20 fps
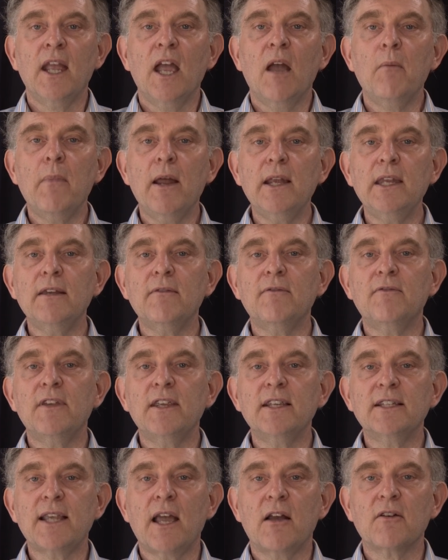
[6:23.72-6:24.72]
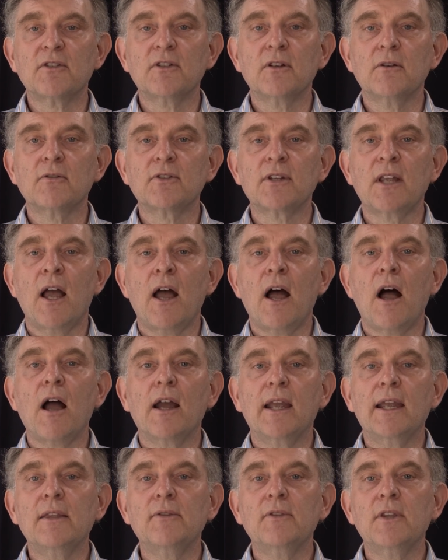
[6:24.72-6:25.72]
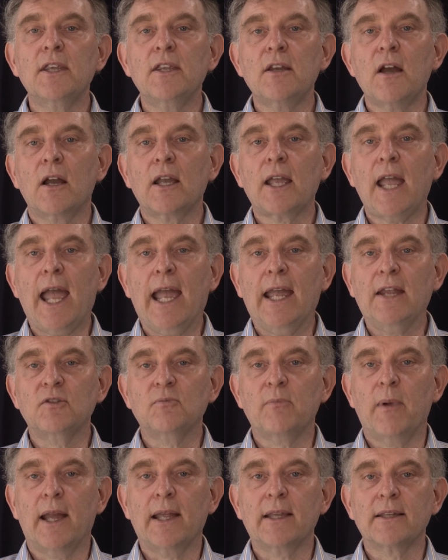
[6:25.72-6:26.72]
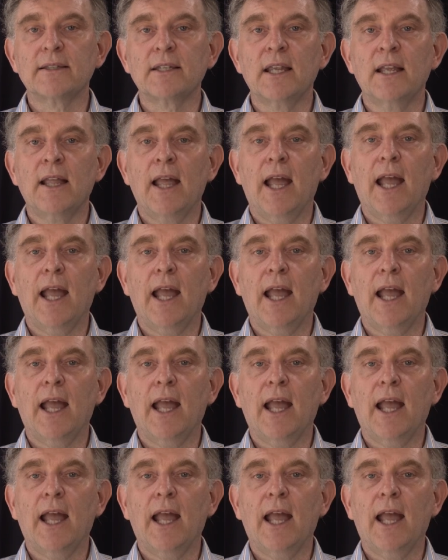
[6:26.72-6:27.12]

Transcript: And many of these households are in the younger age bands